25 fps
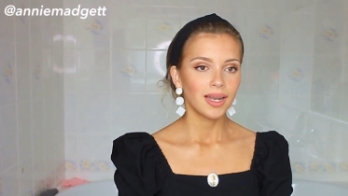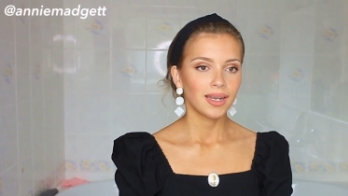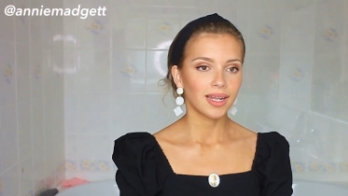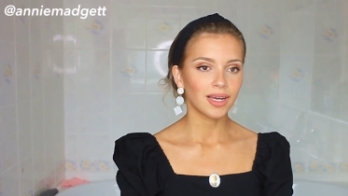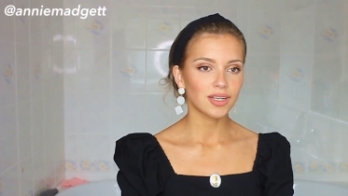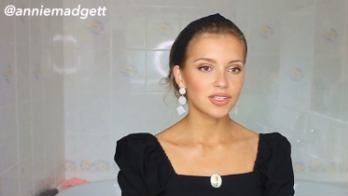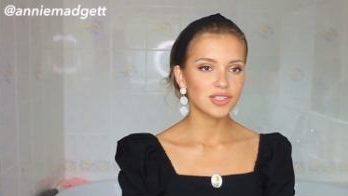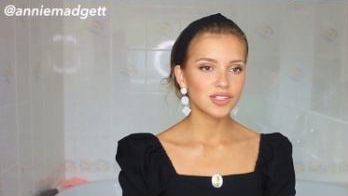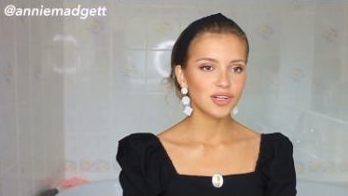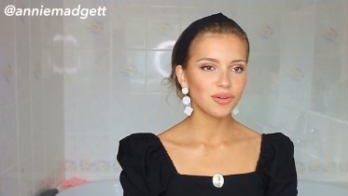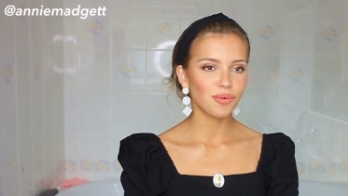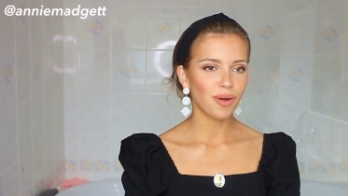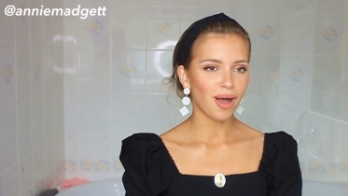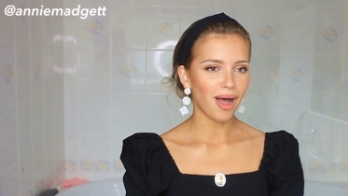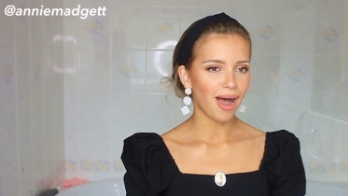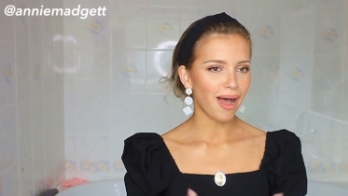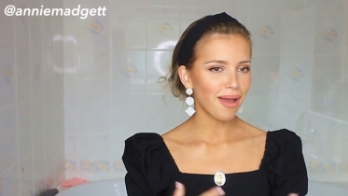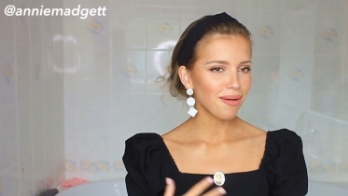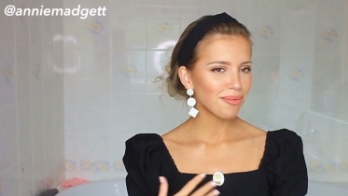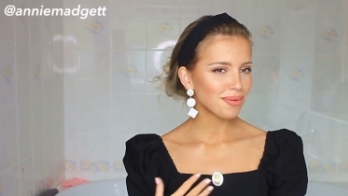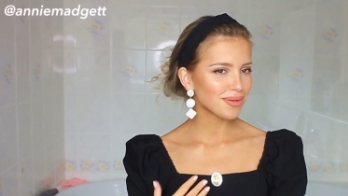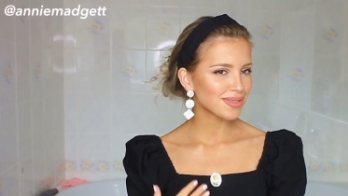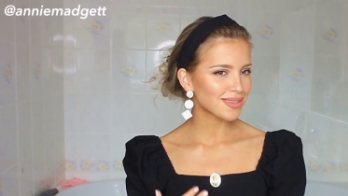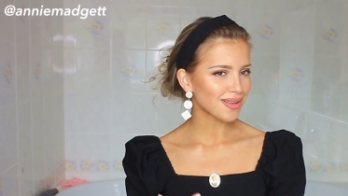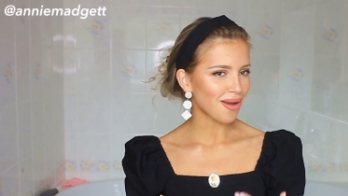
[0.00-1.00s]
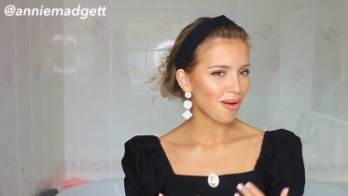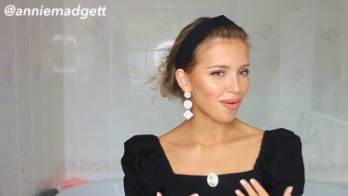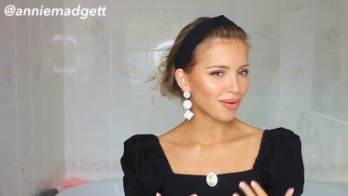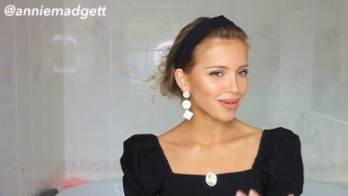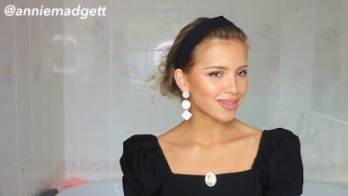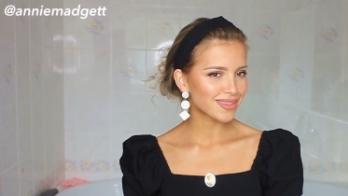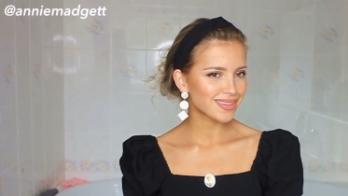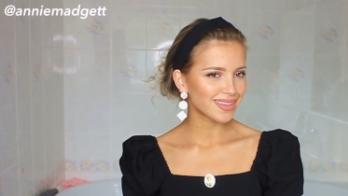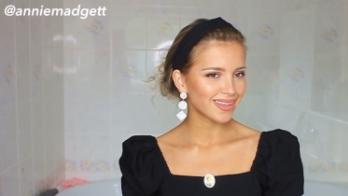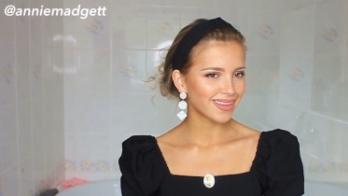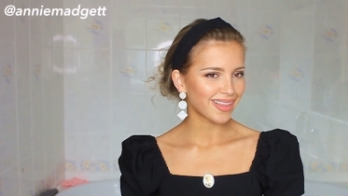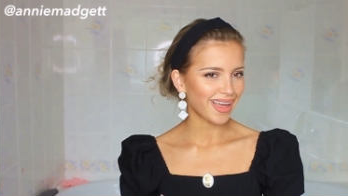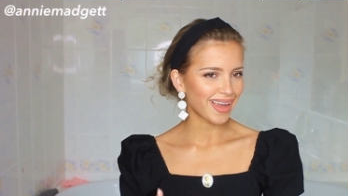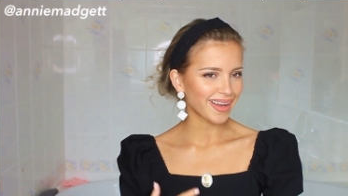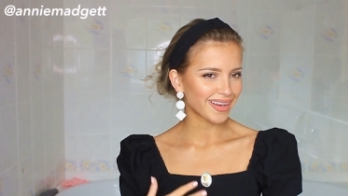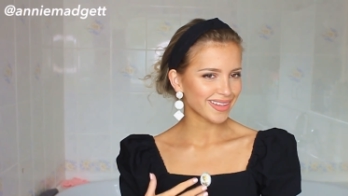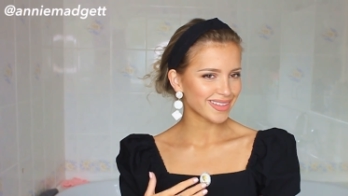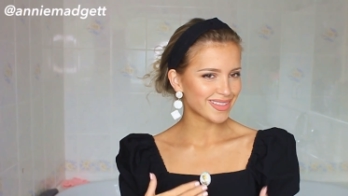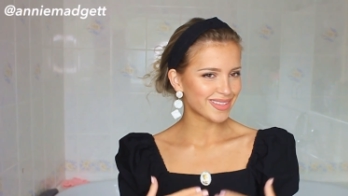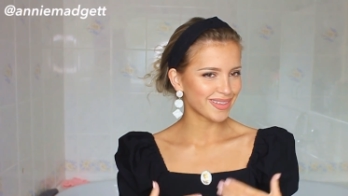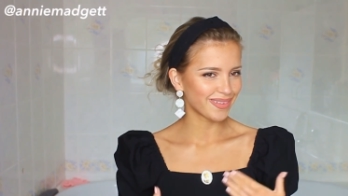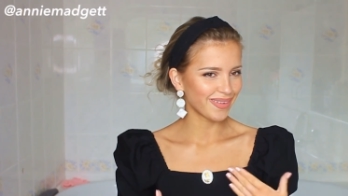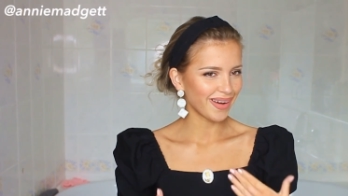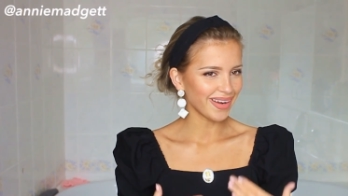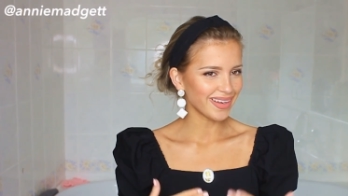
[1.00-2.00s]
Now, do you know what? I was honestly like,
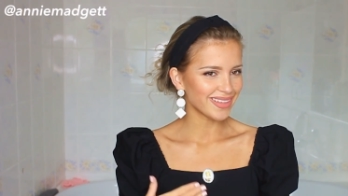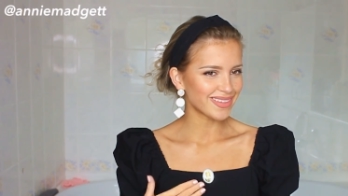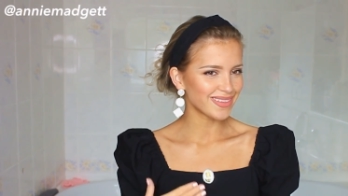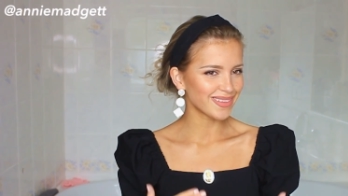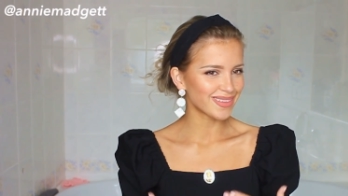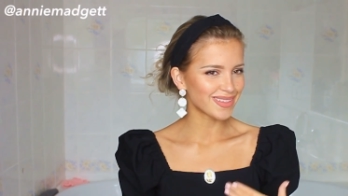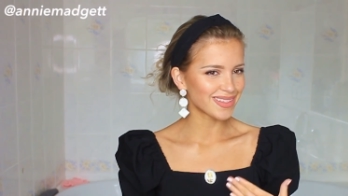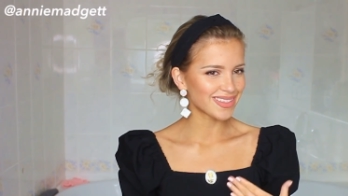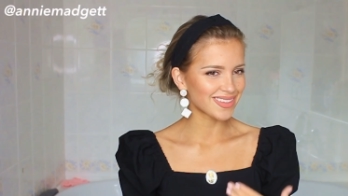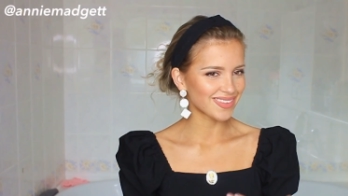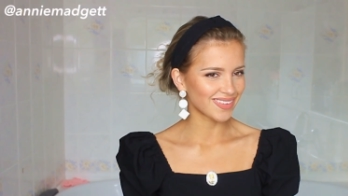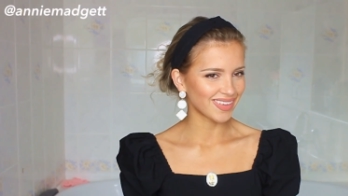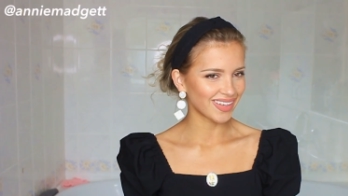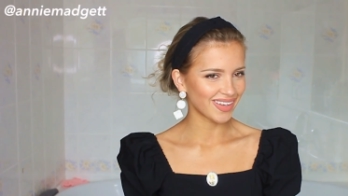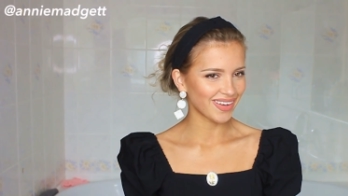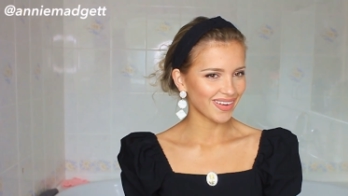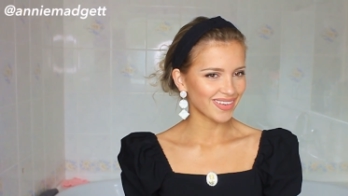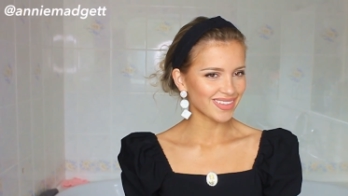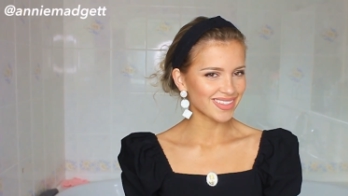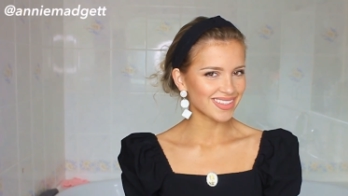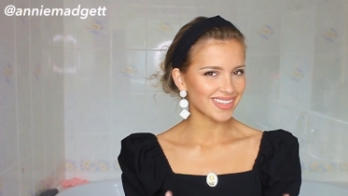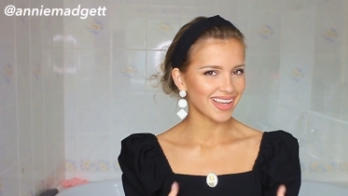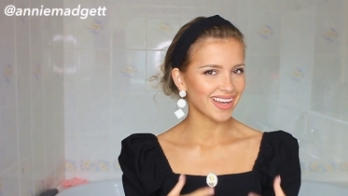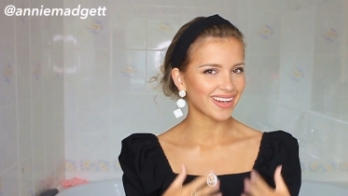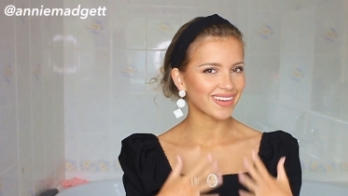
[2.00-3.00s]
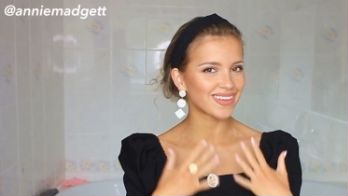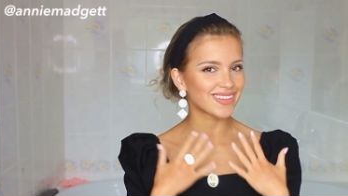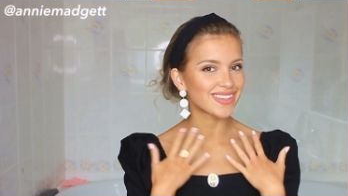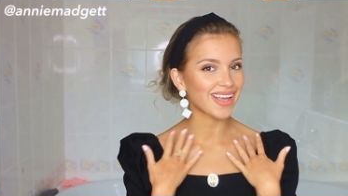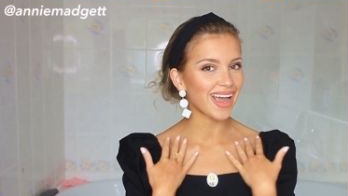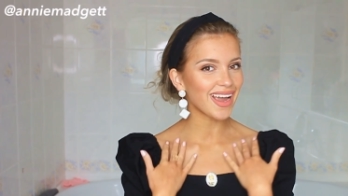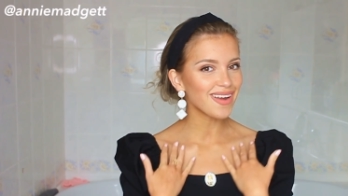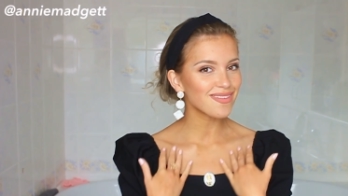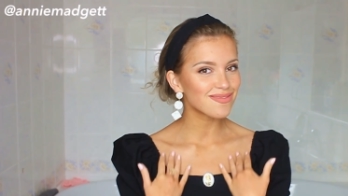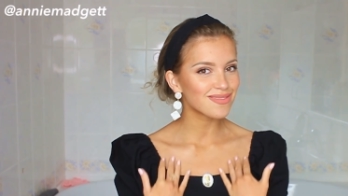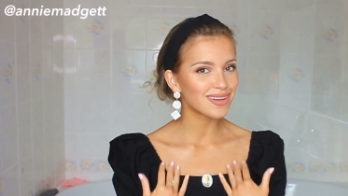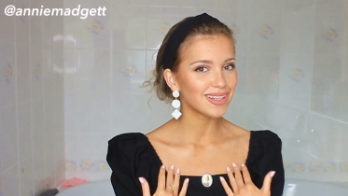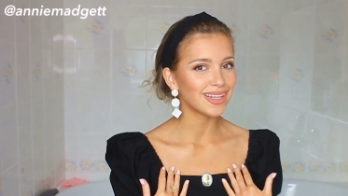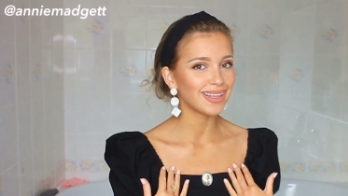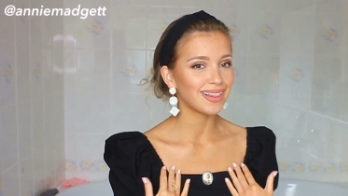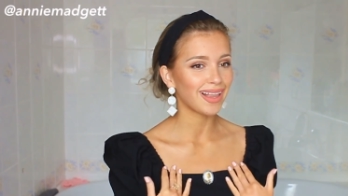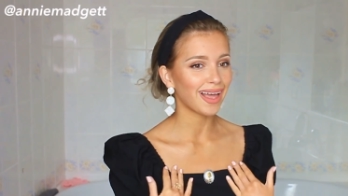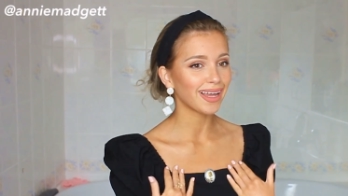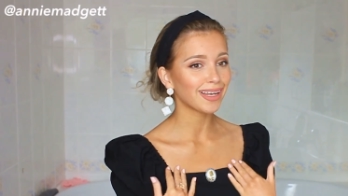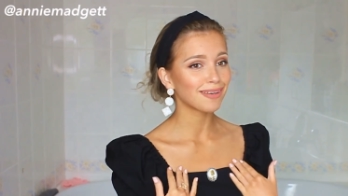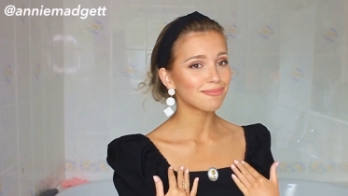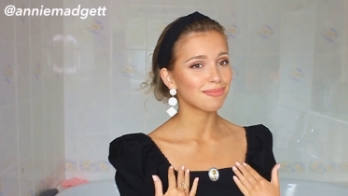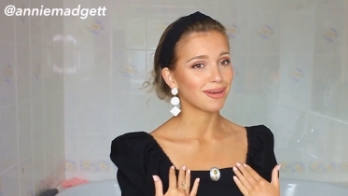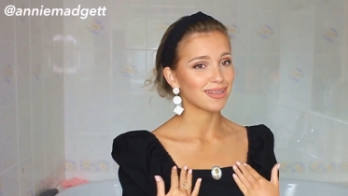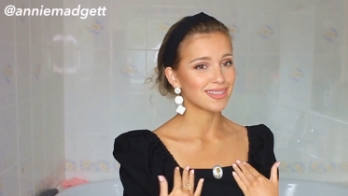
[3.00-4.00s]
do I do this video today? Because I really
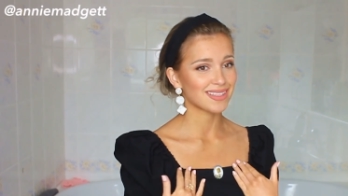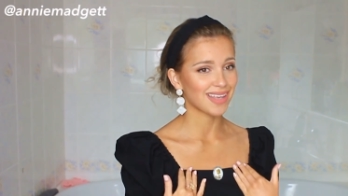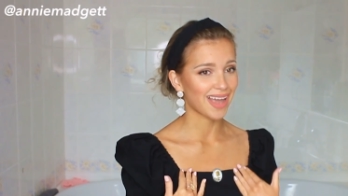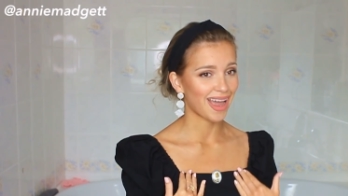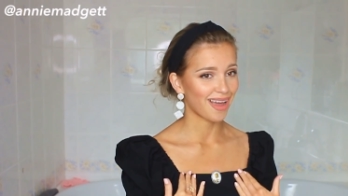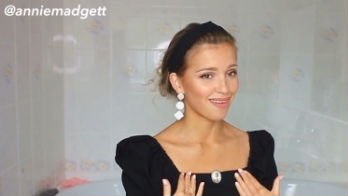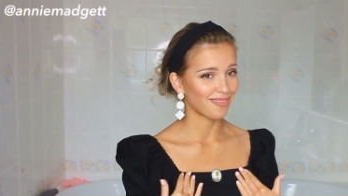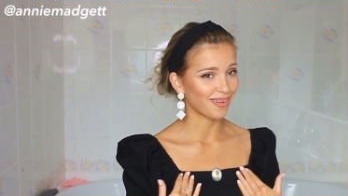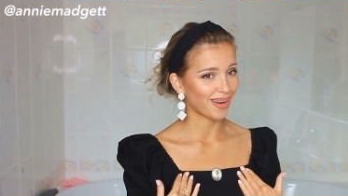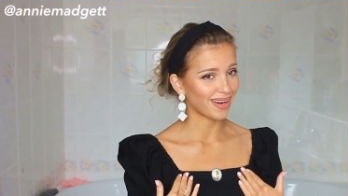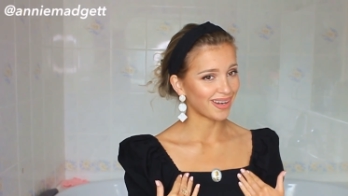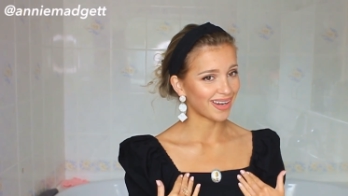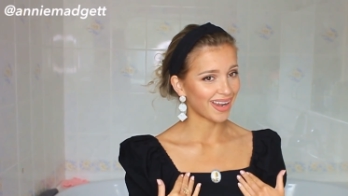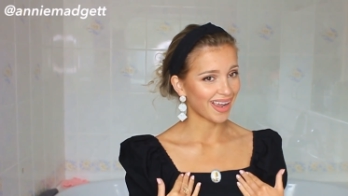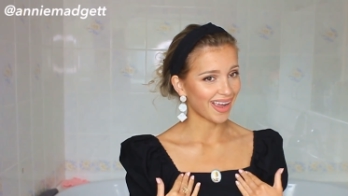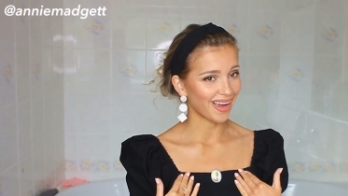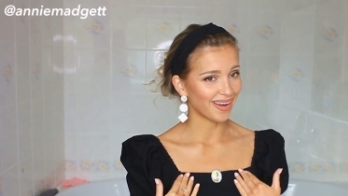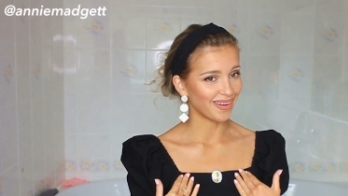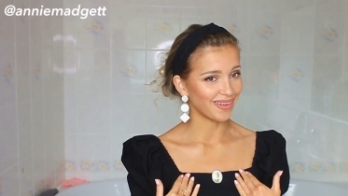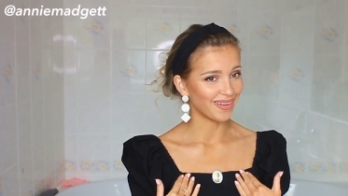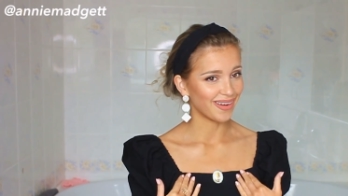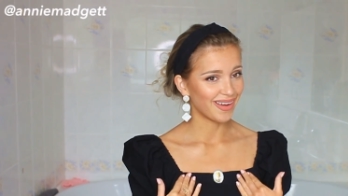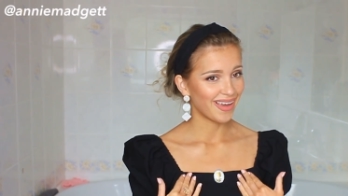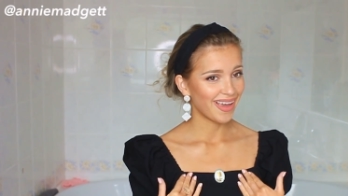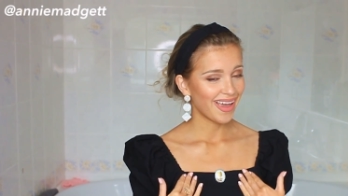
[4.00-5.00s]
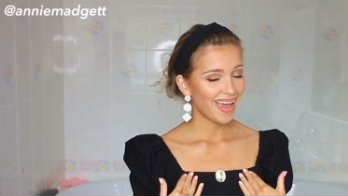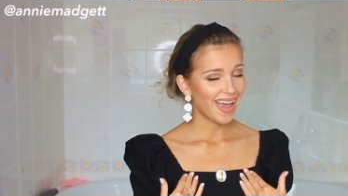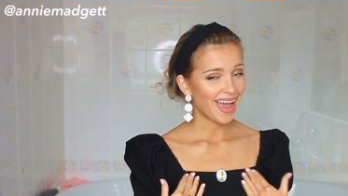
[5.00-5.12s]
like my tan right now.